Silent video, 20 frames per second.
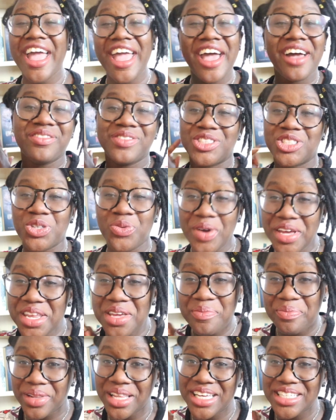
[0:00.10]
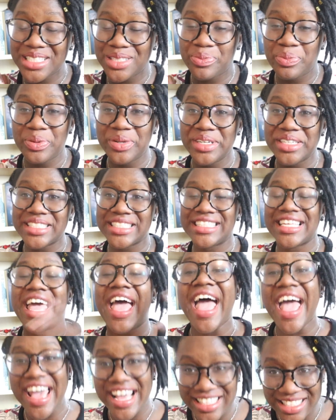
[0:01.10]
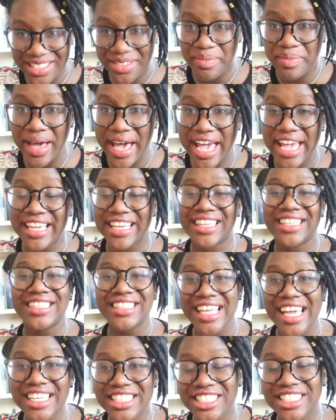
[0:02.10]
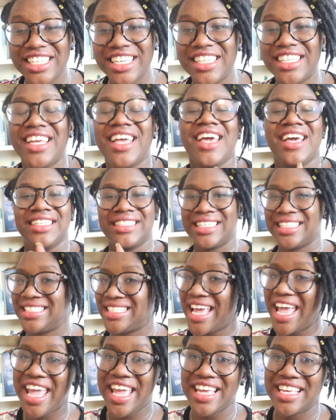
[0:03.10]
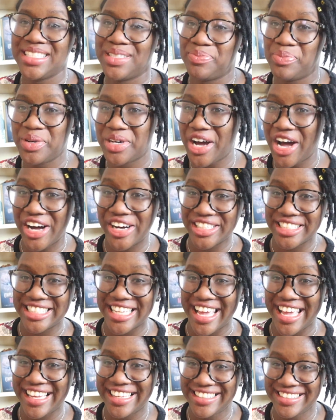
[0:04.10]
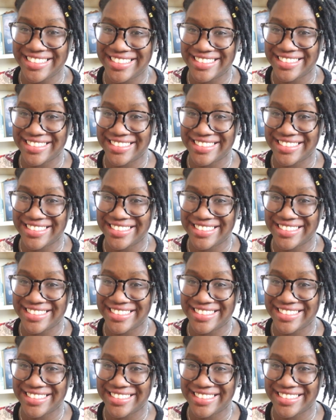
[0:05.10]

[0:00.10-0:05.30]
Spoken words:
have 20 plus books to add to my collection. Today is book haul day.